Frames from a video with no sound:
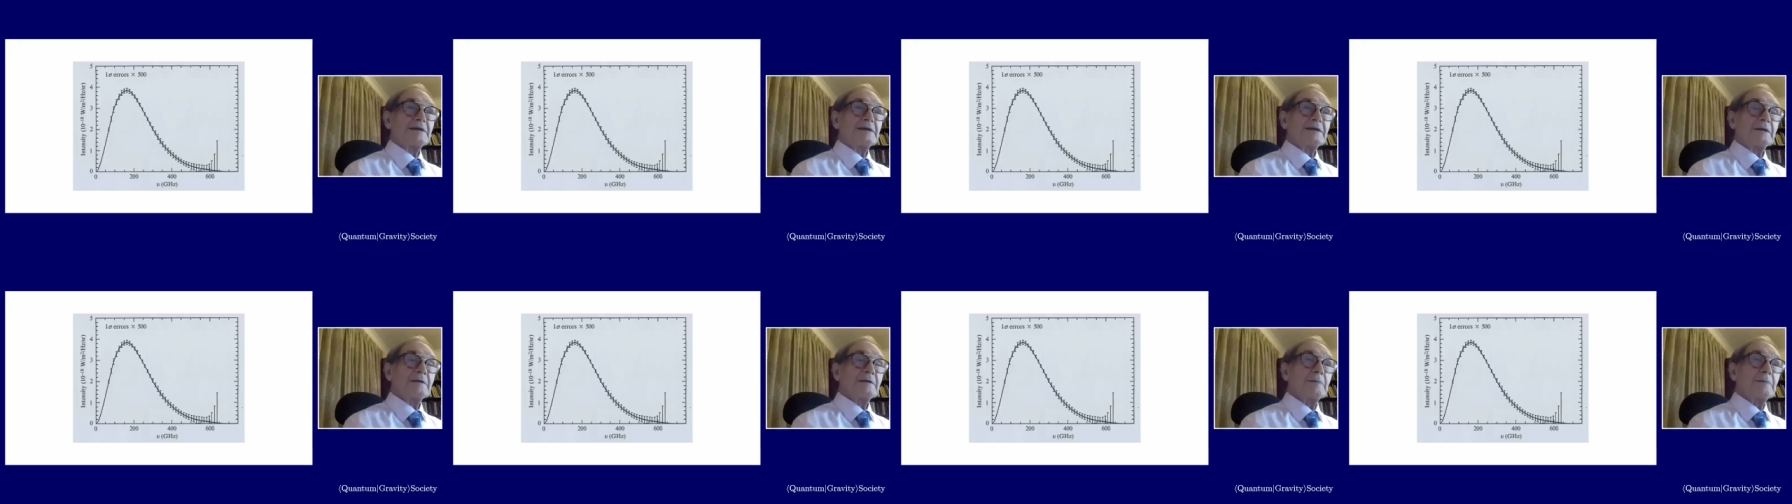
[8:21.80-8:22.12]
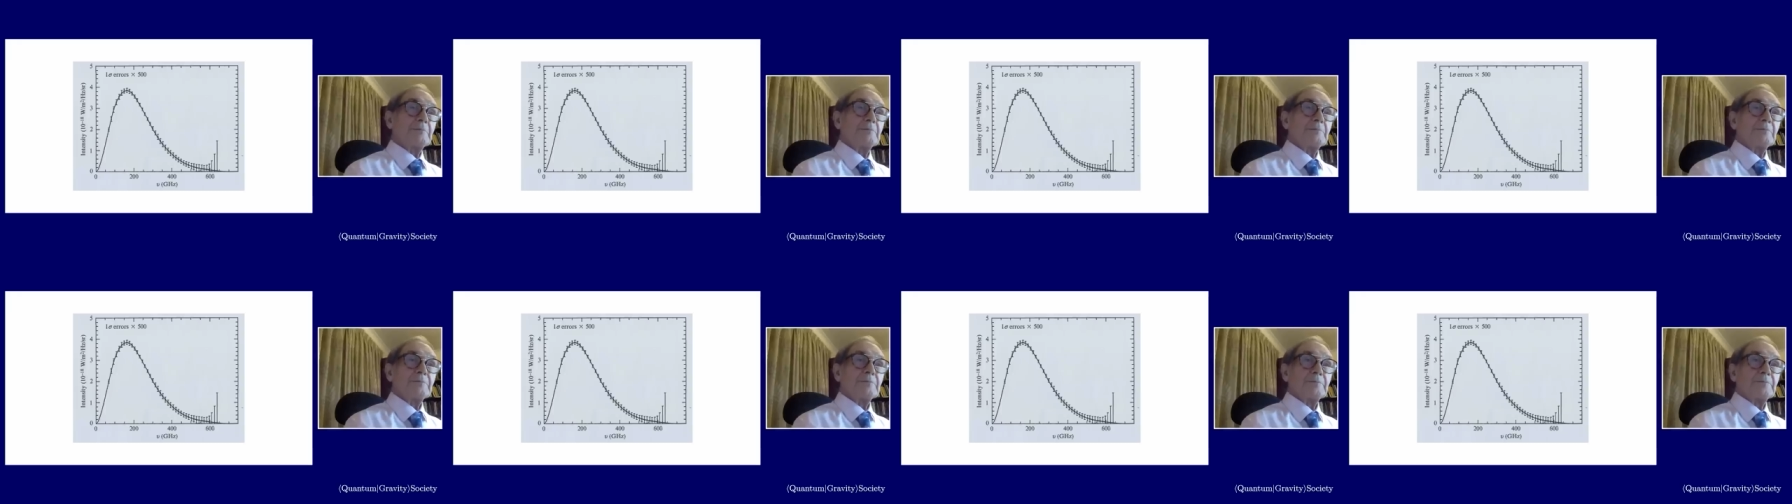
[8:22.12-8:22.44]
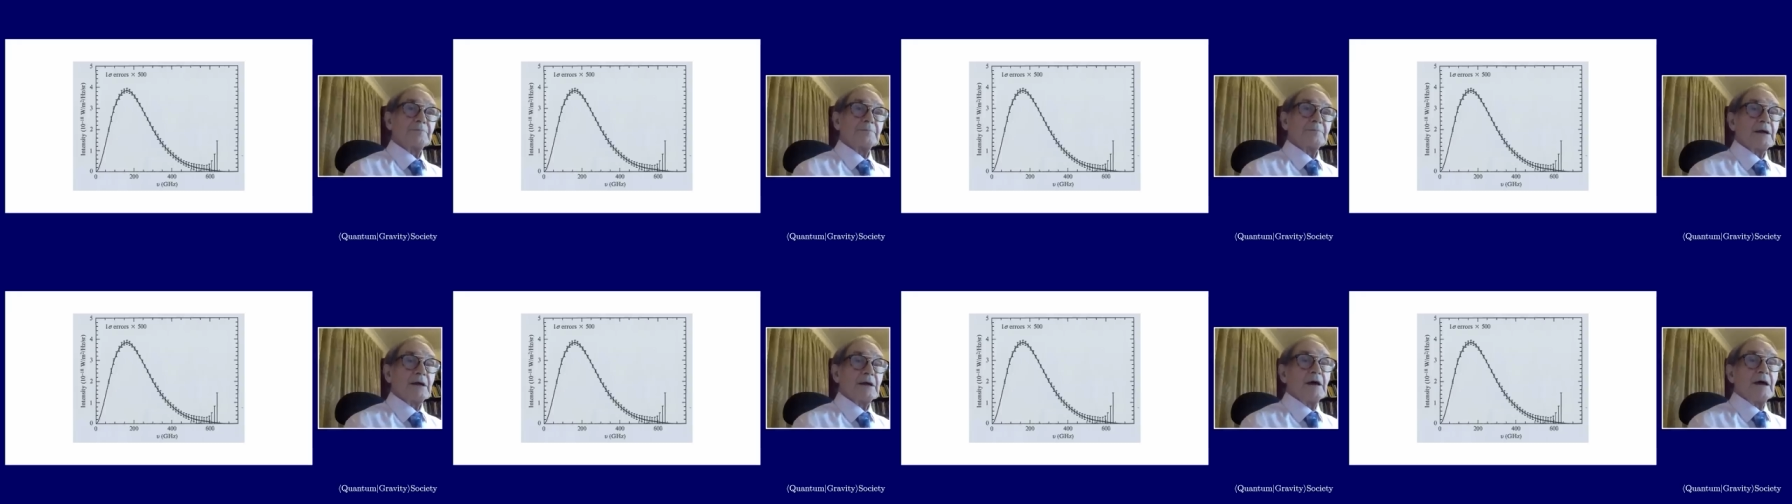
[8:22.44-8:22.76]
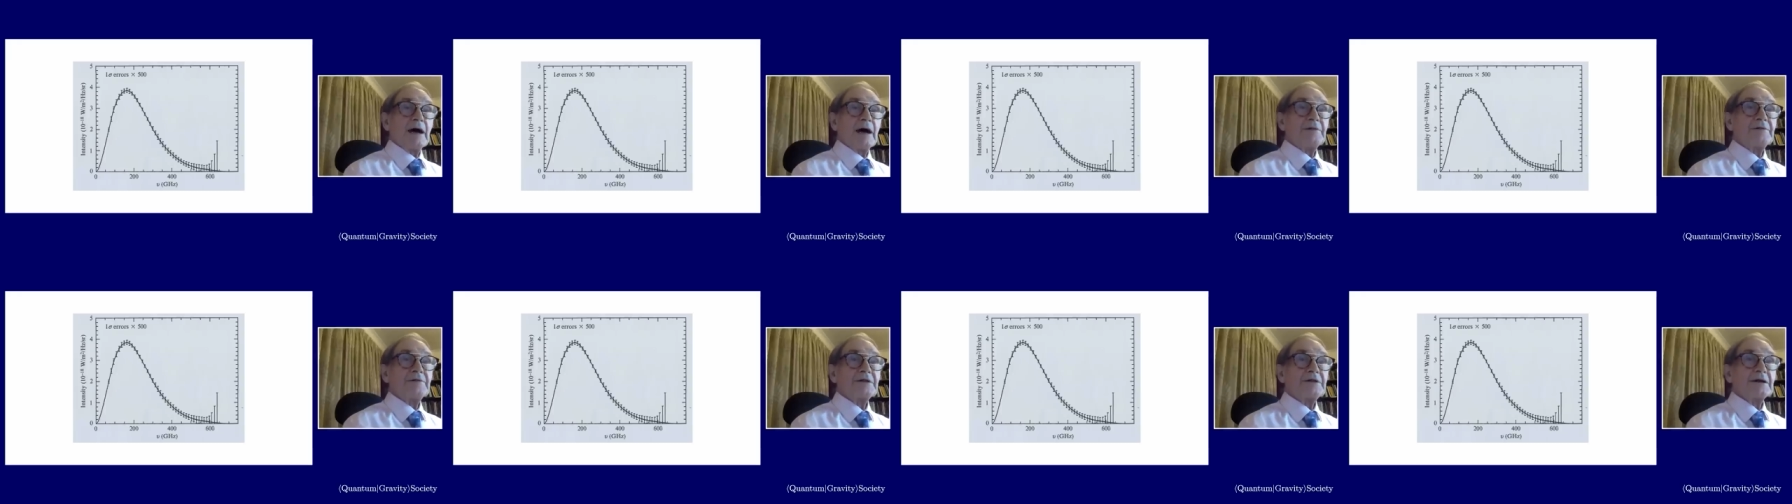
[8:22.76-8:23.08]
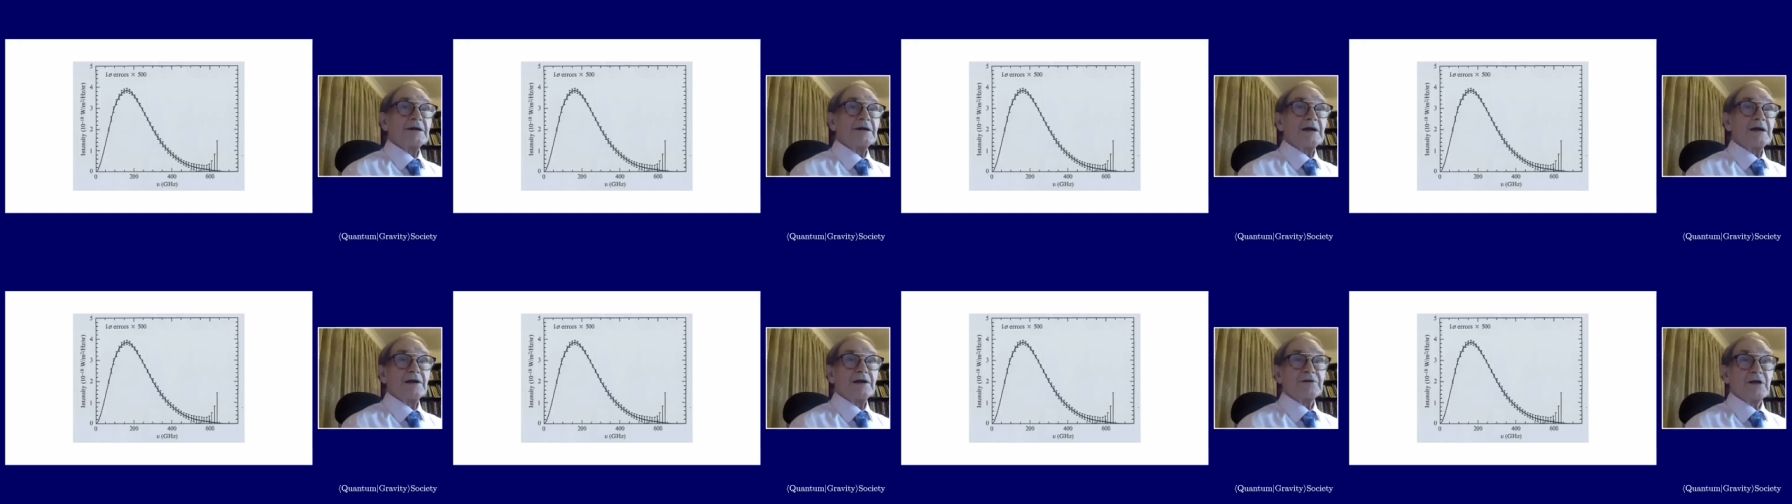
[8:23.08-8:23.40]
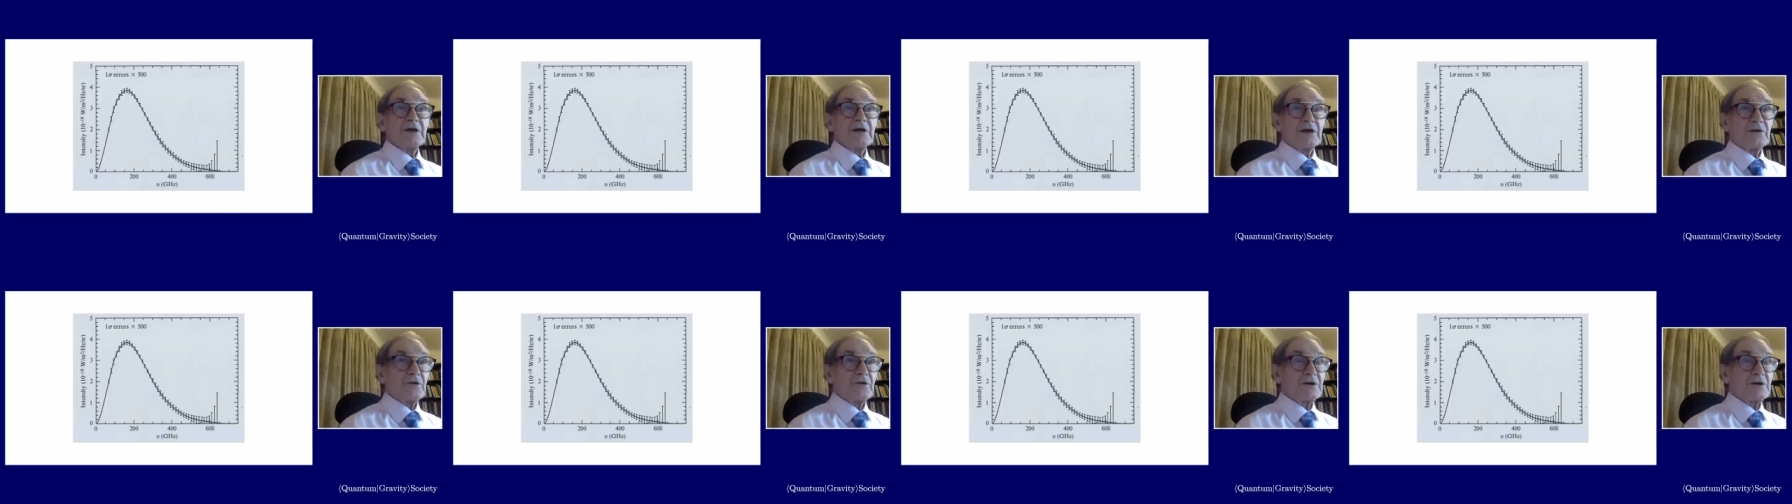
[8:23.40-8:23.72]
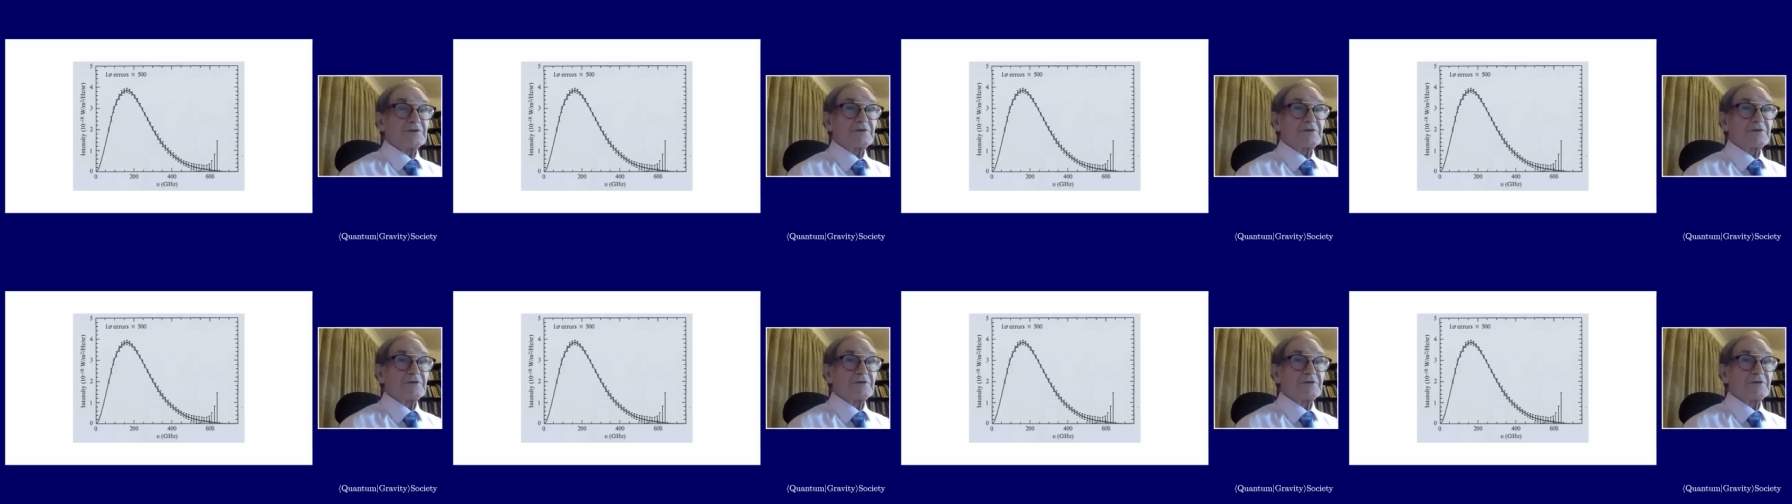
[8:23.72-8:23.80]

um, and, the, and across